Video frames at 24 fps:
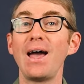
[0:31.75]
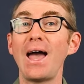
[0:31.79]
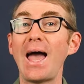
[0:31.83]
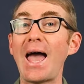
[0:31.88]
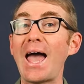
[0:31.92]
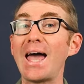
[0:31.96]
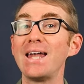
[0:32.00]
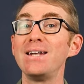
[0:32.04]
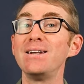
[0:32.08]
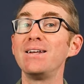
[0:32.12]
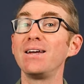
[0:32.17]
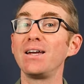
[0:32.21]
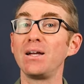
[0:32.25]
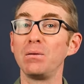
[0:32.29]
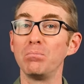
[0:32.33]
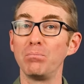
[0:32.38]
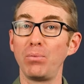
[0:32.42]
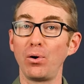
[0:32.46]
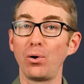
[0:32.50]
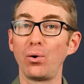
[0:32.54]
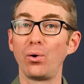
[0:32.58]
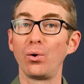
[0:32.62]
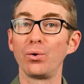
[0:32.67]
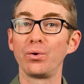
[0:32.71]
an
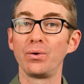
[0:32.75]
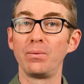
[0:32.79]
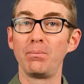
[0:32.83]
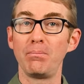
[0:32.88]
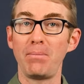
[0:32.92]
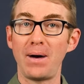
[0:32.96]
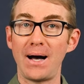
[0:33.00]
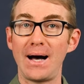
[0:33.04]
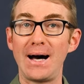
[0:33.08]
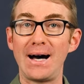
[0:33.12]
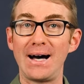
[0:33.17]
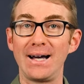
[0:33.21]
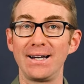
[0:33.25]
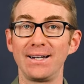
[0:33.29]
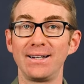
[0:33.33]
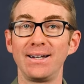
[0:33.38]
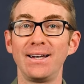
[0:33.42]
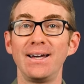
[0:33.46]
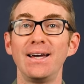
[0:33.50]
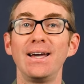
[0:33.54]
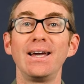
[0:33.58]
important part.